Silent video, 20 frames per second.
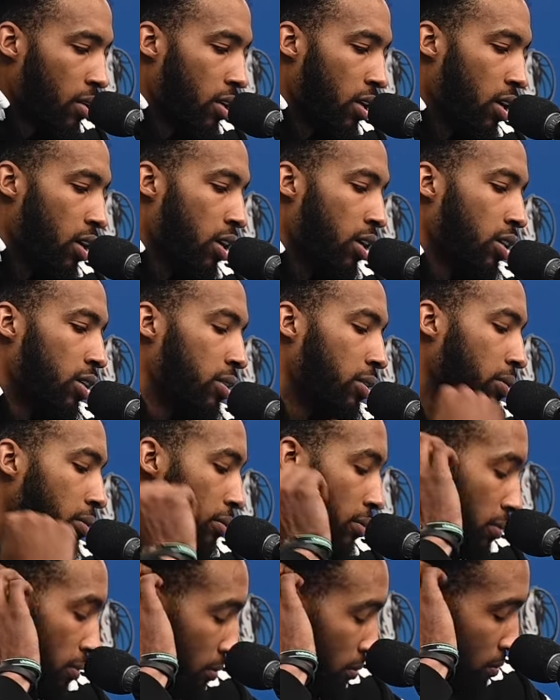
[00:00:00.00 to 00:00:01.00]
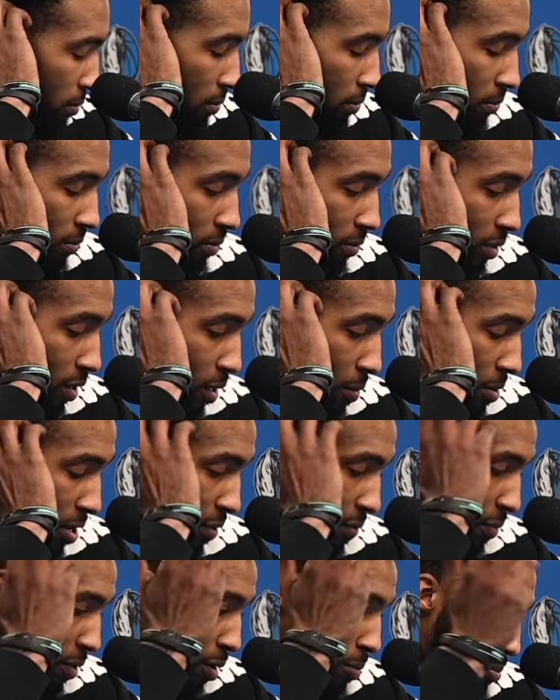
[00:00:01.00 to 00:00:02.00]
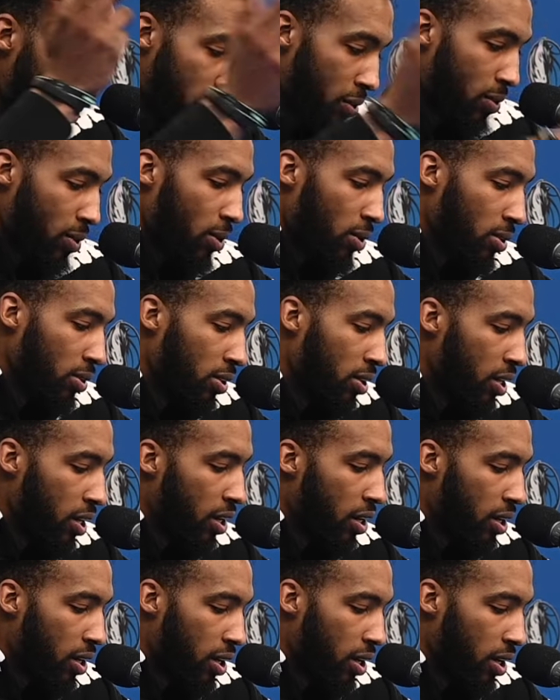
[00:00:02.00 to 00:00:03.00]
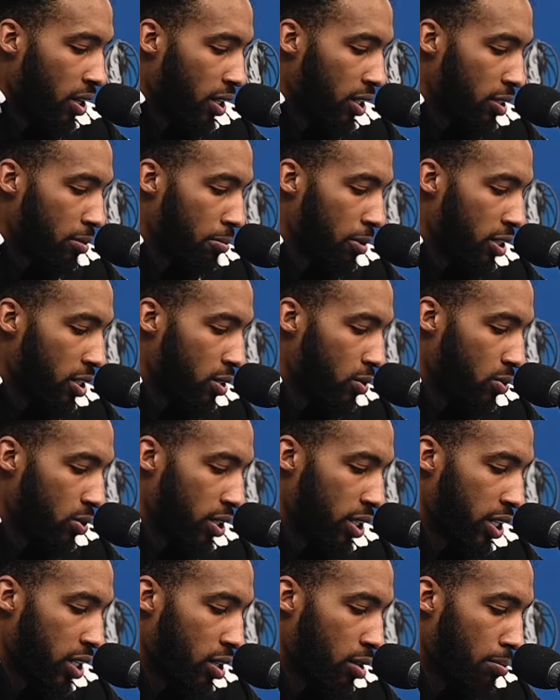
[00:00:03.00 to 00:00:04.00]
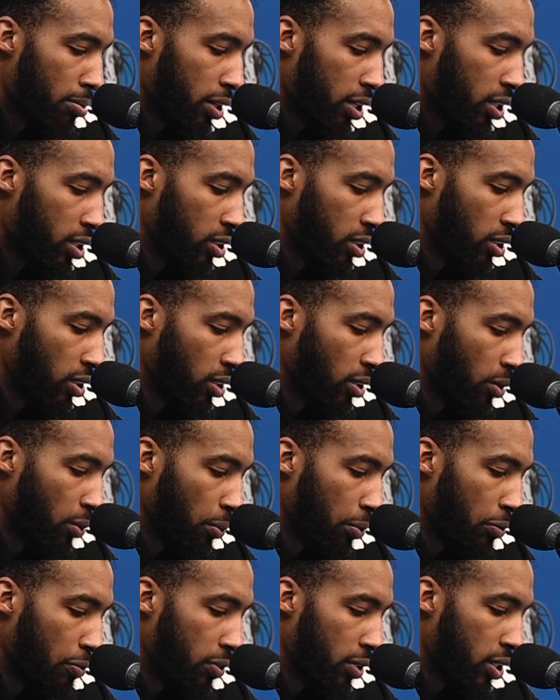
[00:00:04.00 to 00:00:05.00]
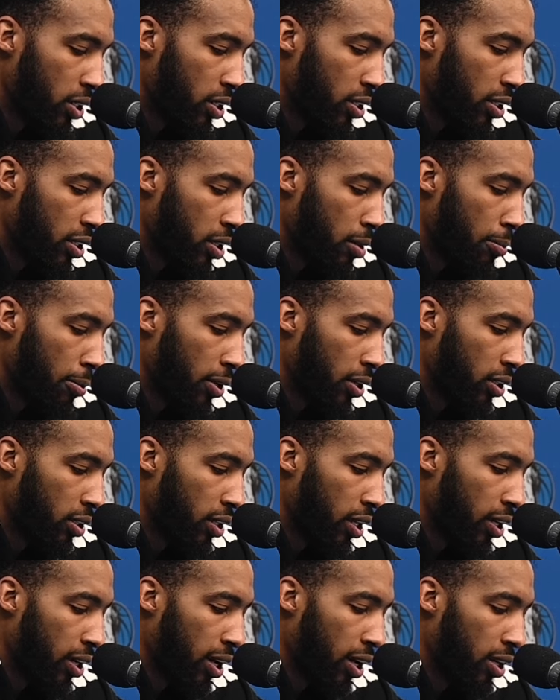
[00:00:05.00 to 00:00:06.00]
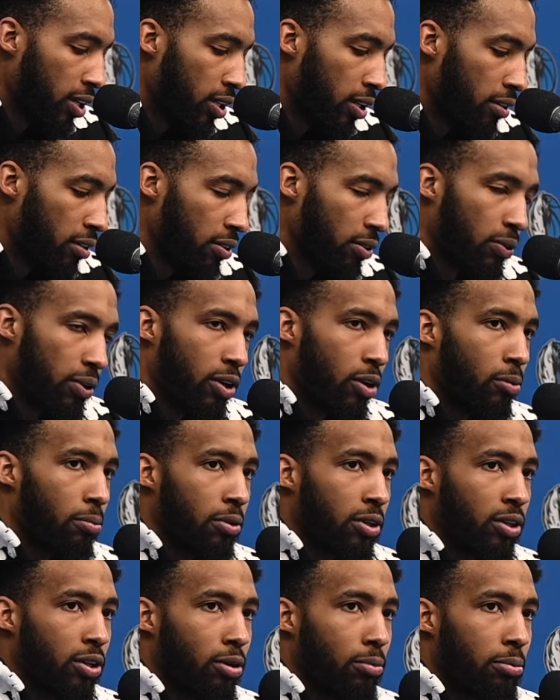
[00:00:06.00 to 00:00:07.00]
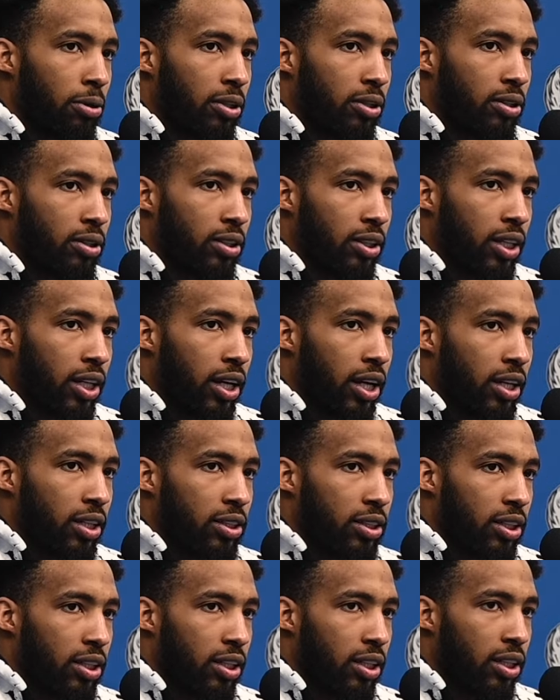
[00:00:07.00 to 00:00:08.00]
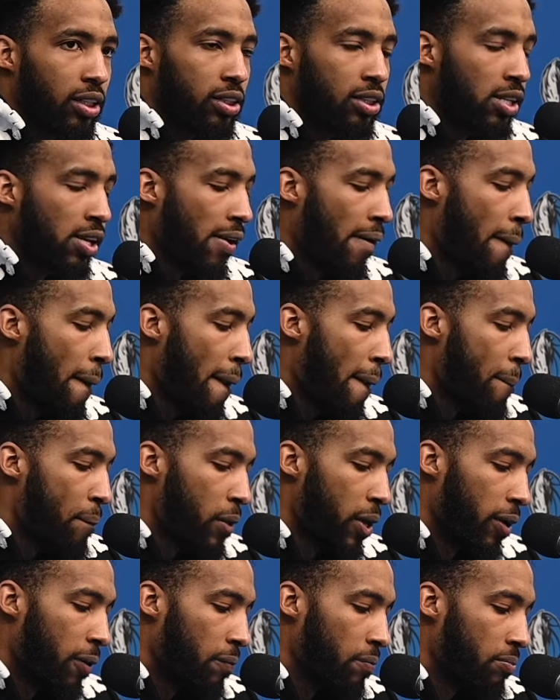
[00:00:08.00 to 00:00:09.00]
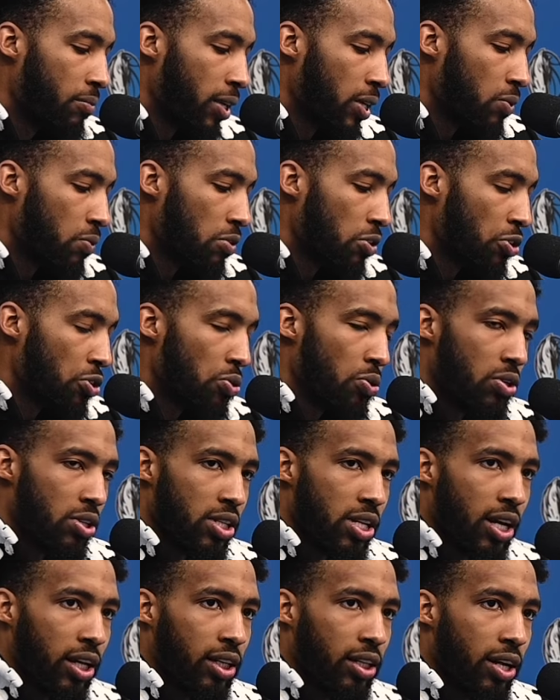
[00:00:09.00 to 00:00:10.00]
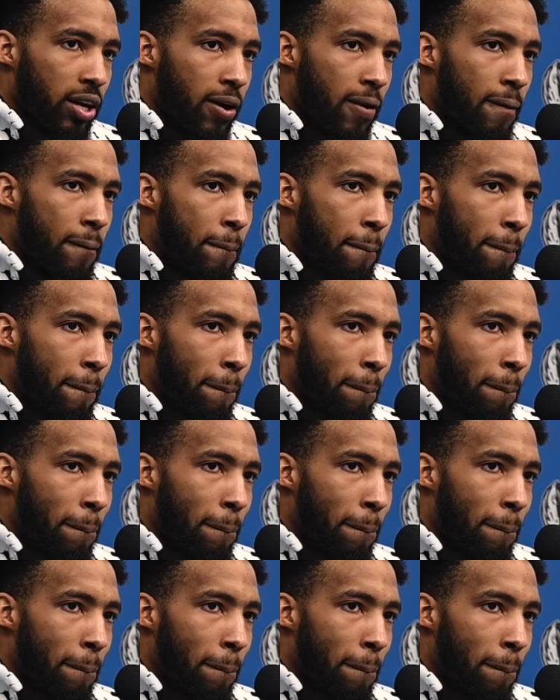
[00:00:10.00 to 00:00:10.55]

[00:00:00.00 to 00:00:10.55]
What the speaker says: A big role. As much as we get in the paint and we finish in the paint, they got to leave the three open a little bit and they got to sink in. And that's when the shooters knock it down.